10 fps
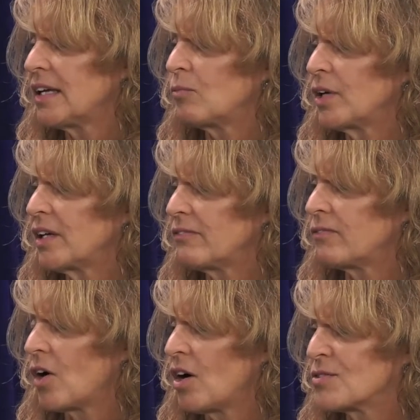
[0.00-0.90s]
And we've
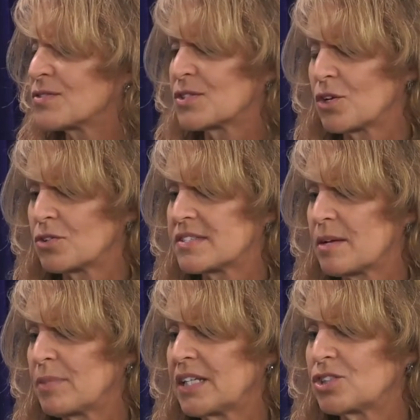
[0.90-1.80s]
also,
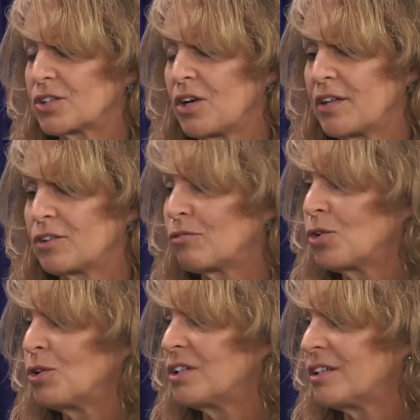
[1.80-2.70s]
somebody took on the
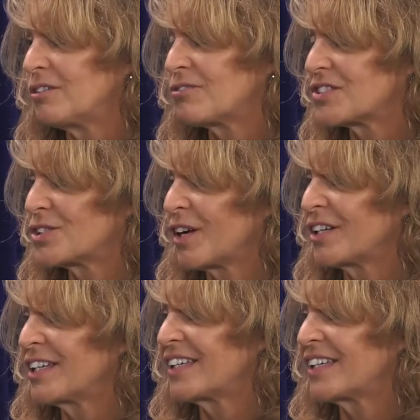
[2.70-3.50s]
role of starting